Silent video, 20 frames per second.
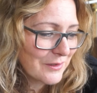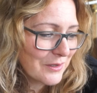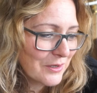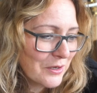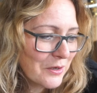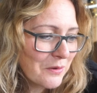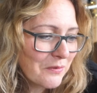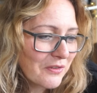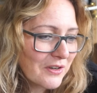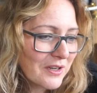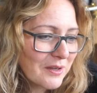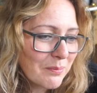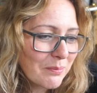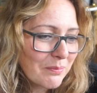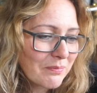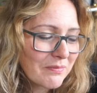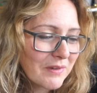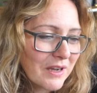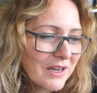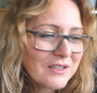hopefully,
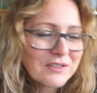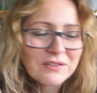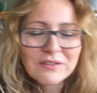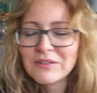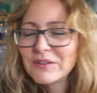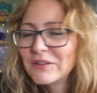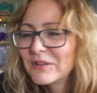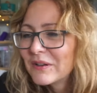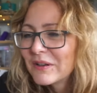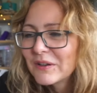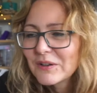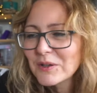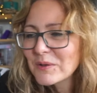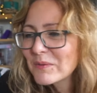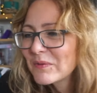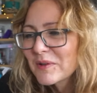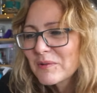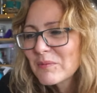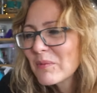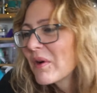I don't know,
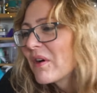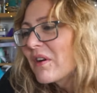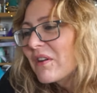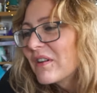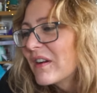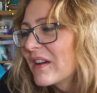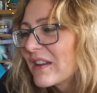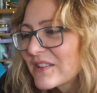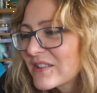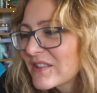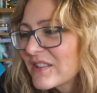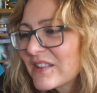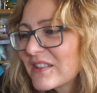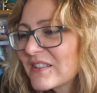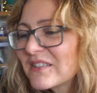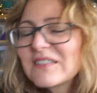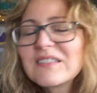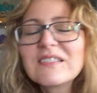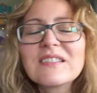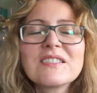hopefully what, I don't
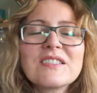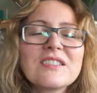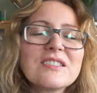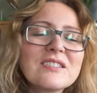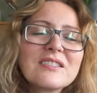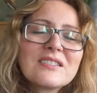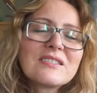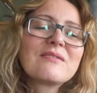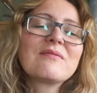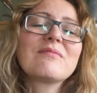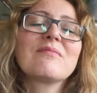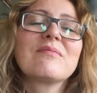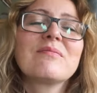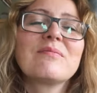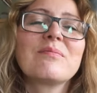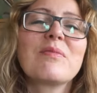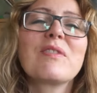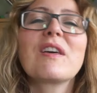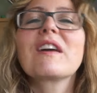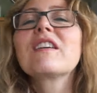know, just
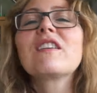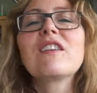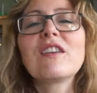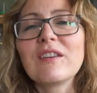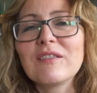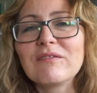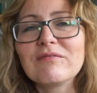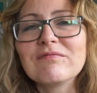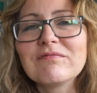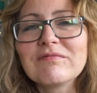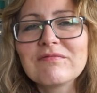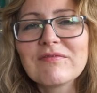thank you.